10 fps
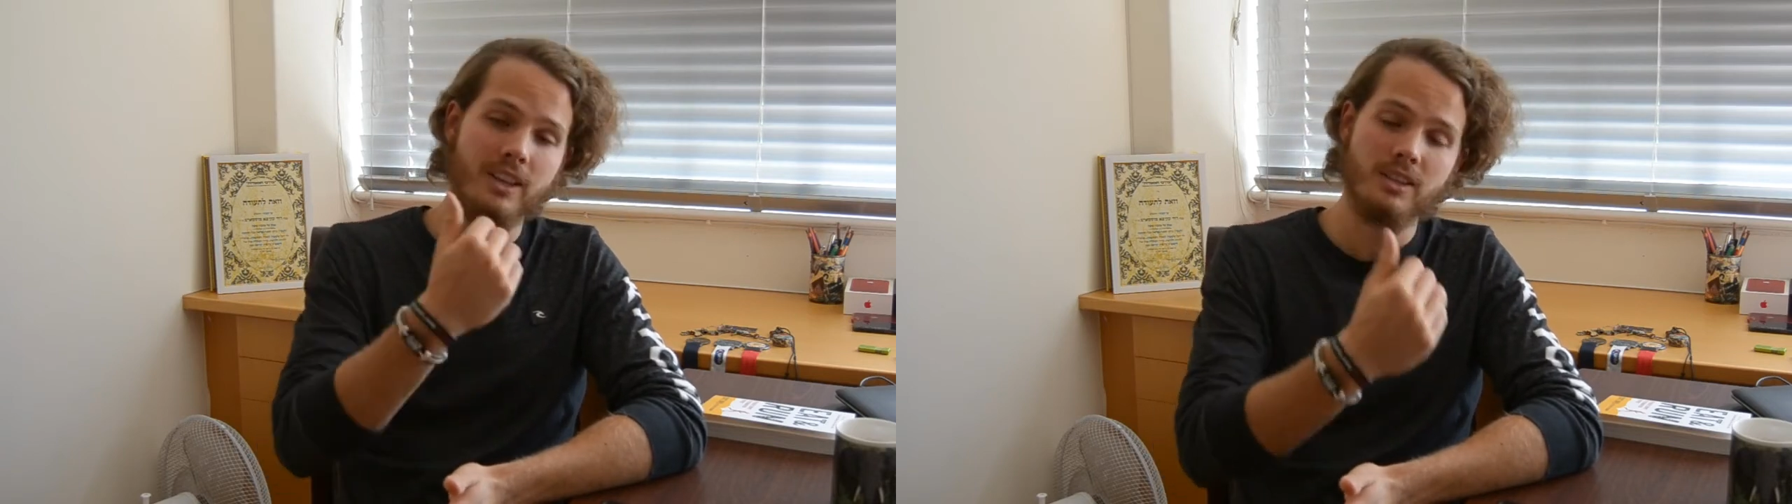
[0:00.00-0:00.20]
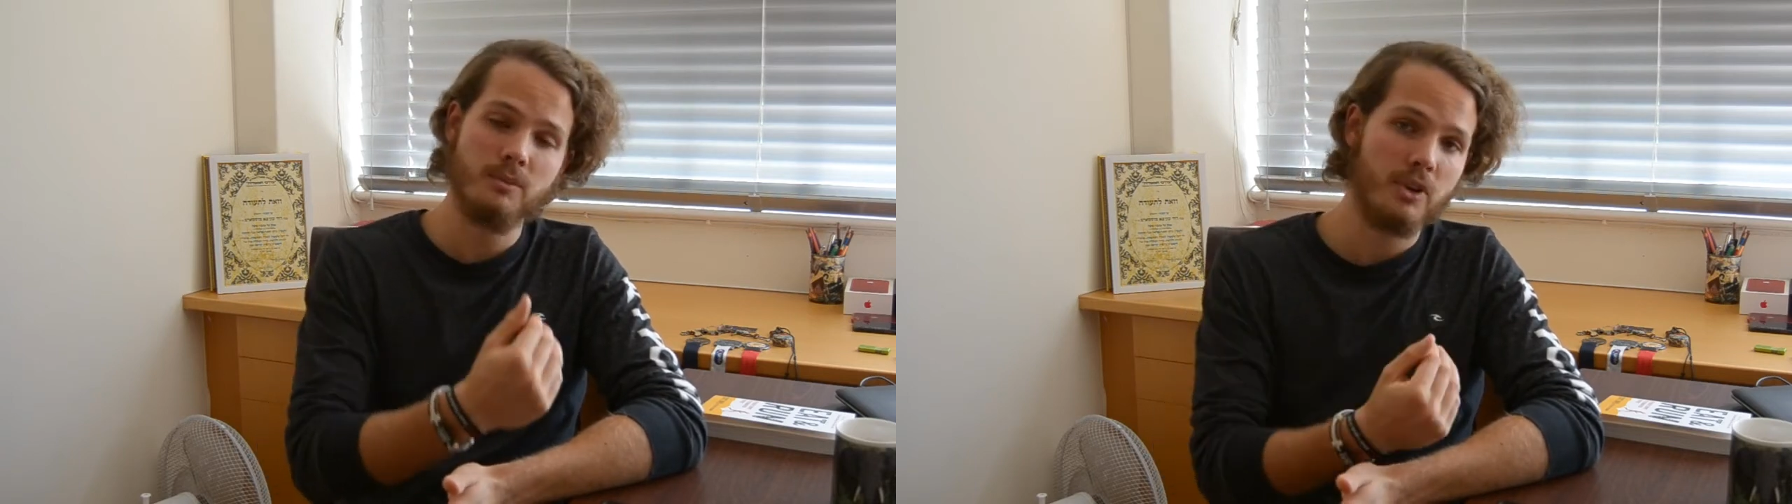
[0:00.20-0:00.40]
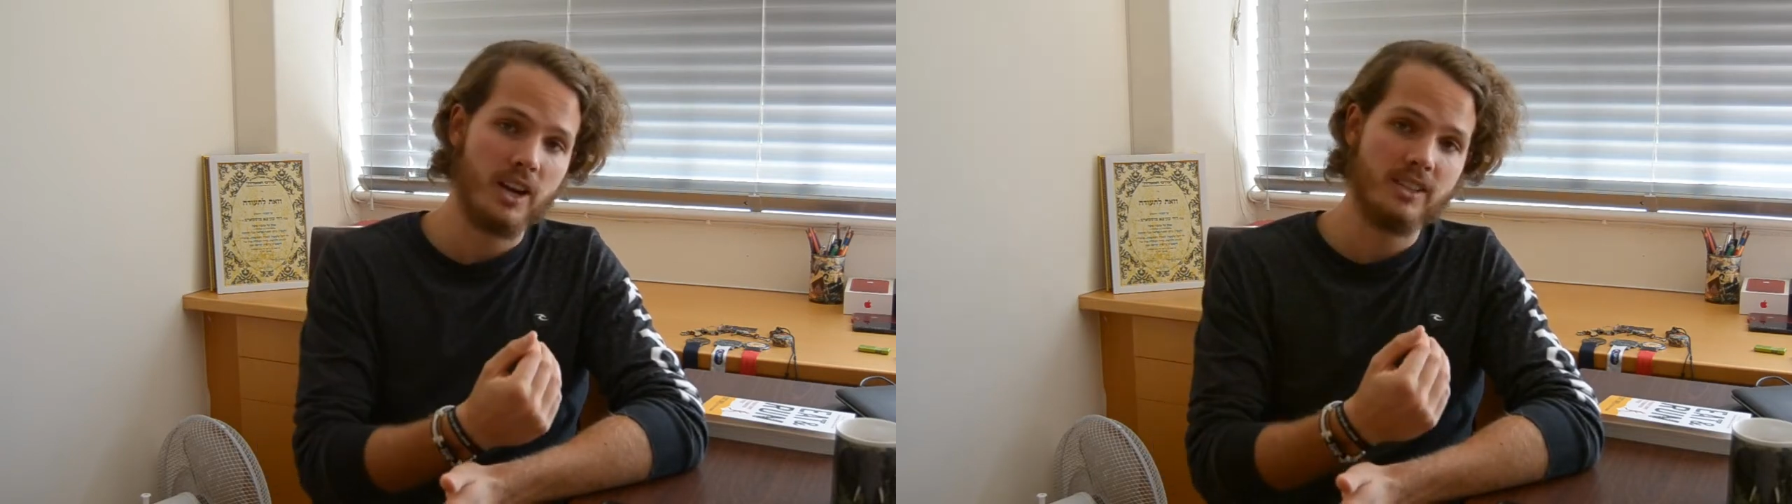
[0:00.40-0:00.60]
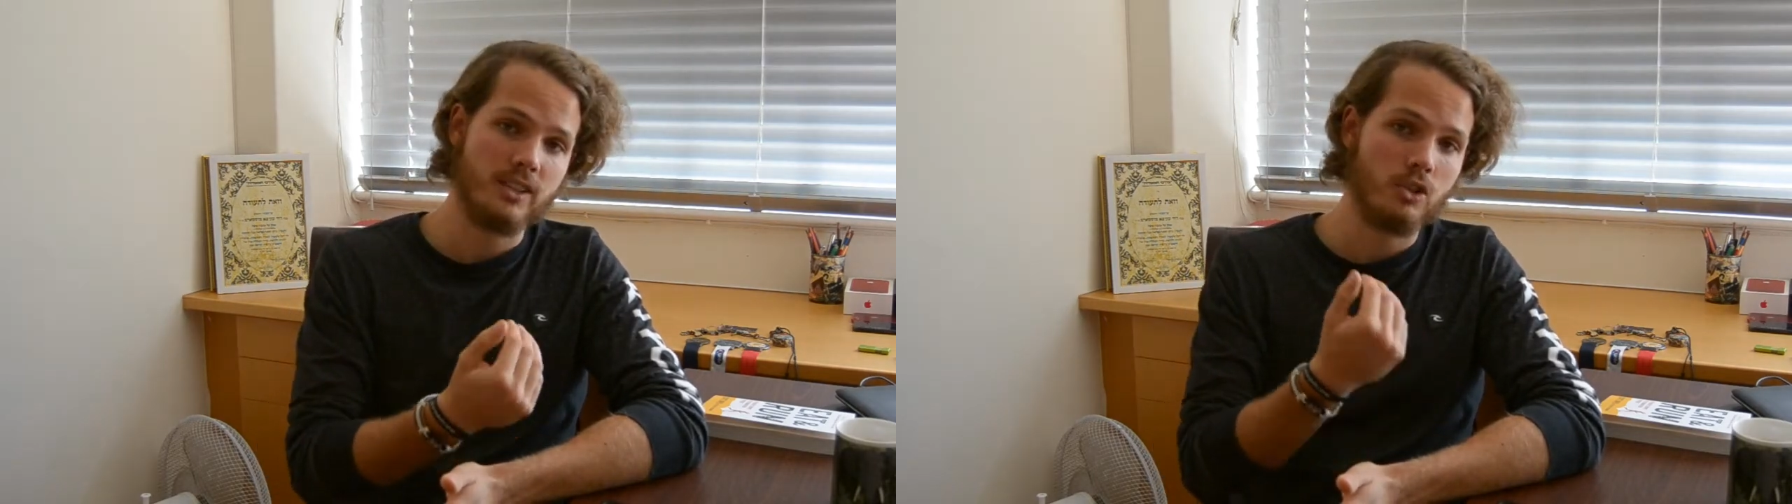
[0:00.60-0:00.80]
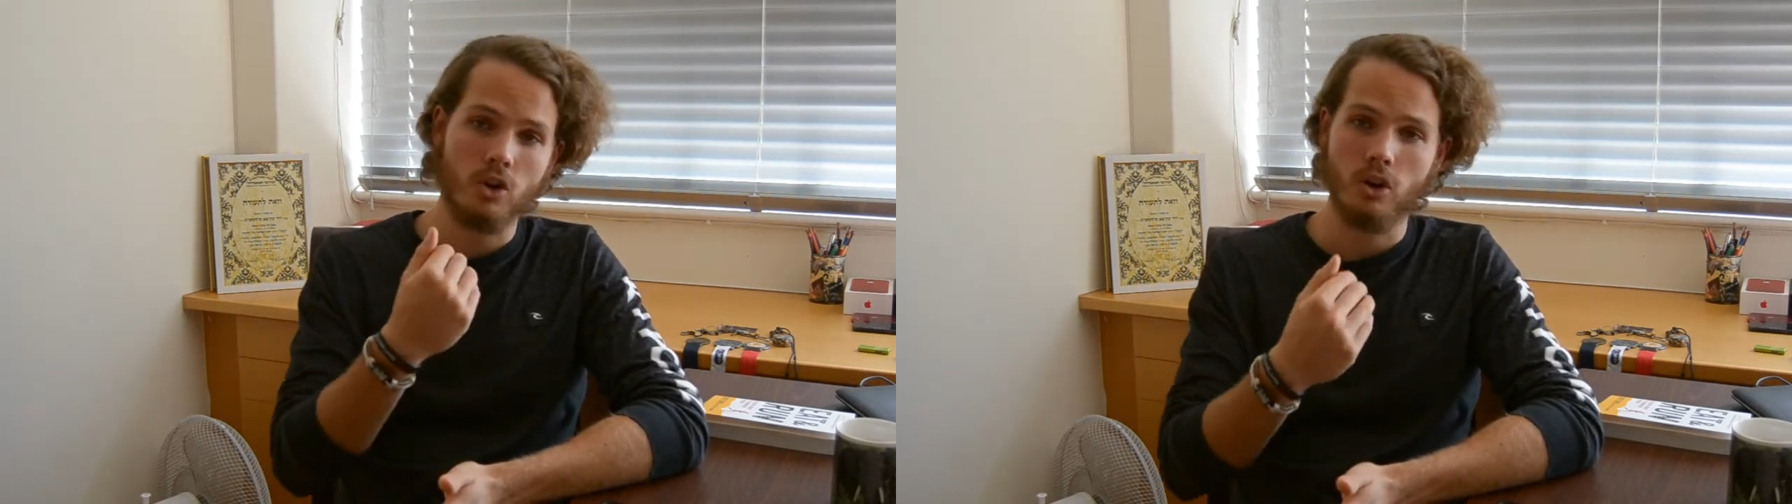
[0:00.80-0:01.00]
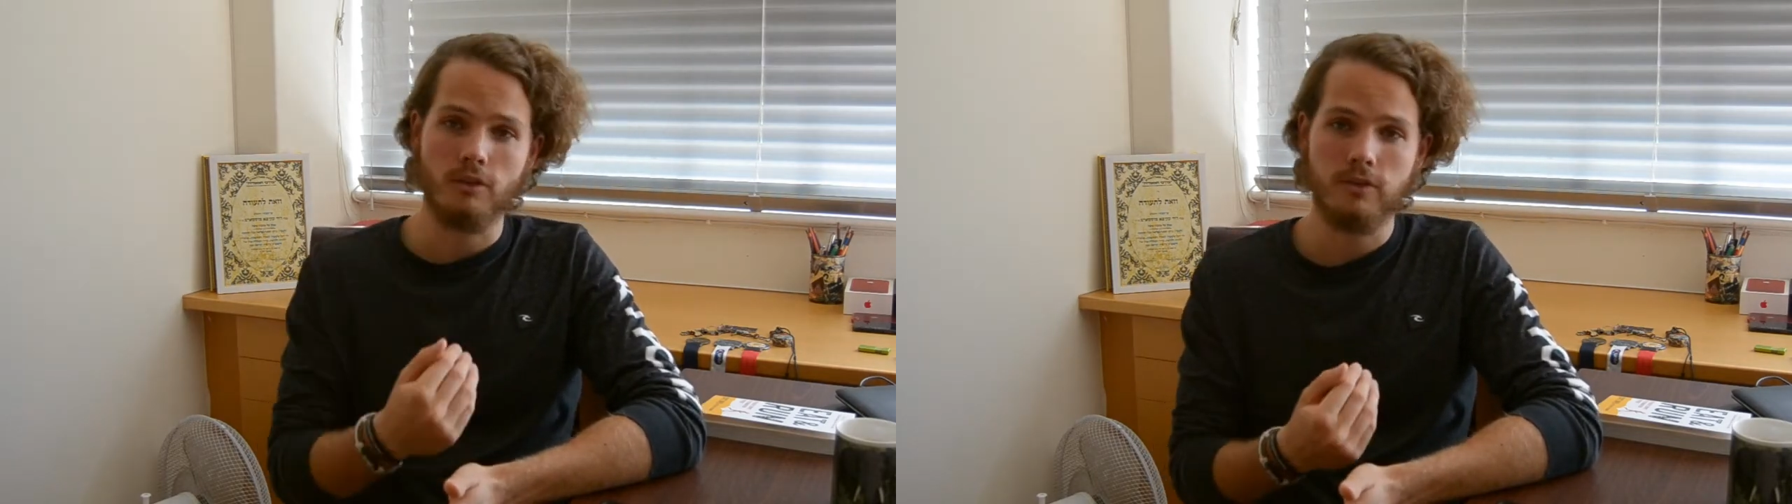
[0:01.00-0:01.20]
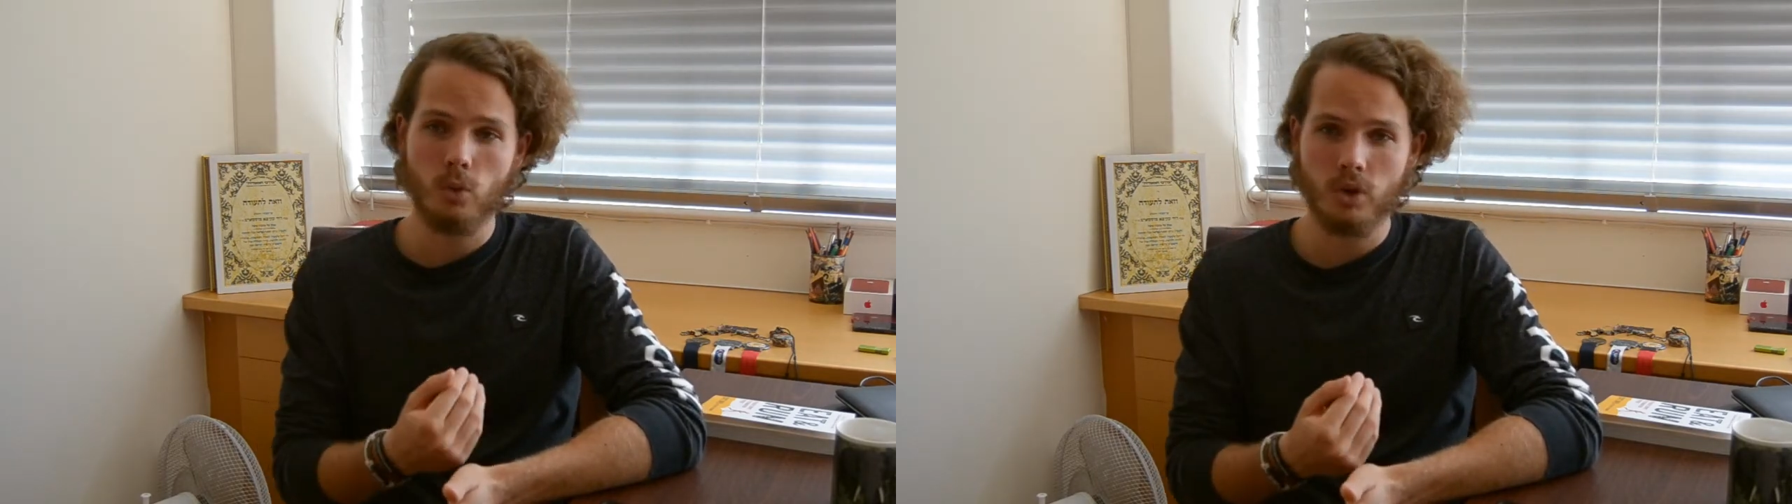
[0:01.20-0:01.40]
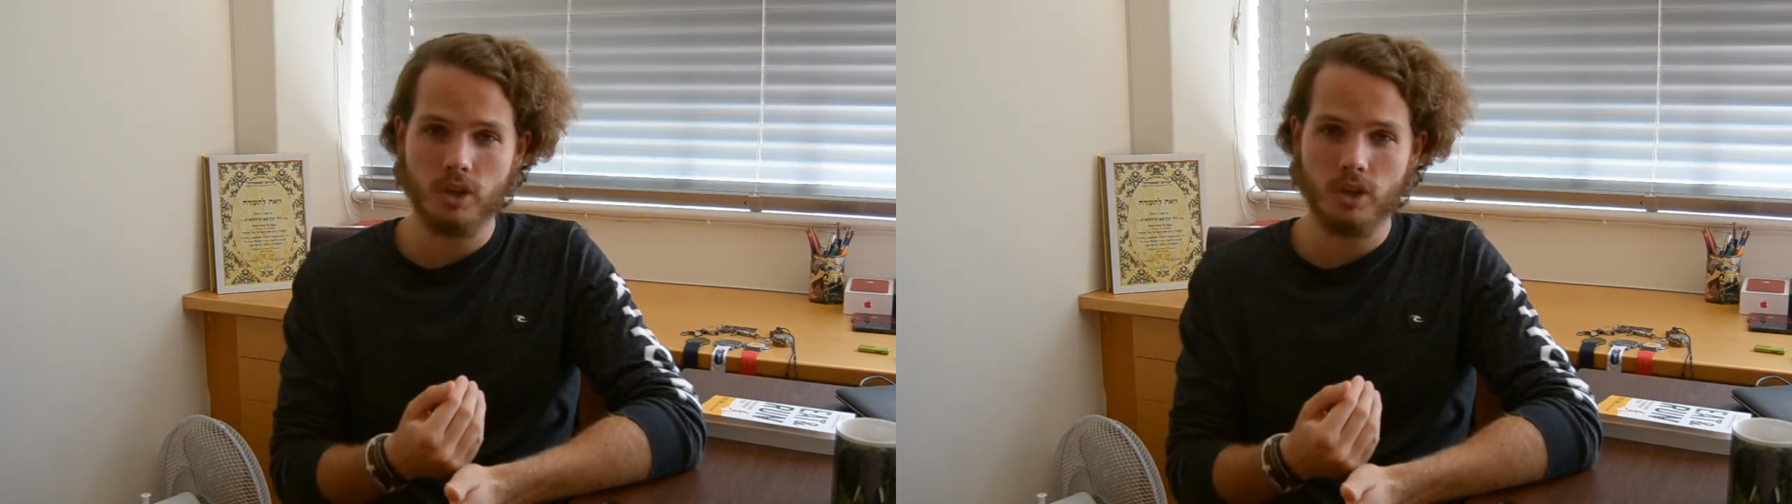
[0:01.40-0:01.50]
price and you can't afford it.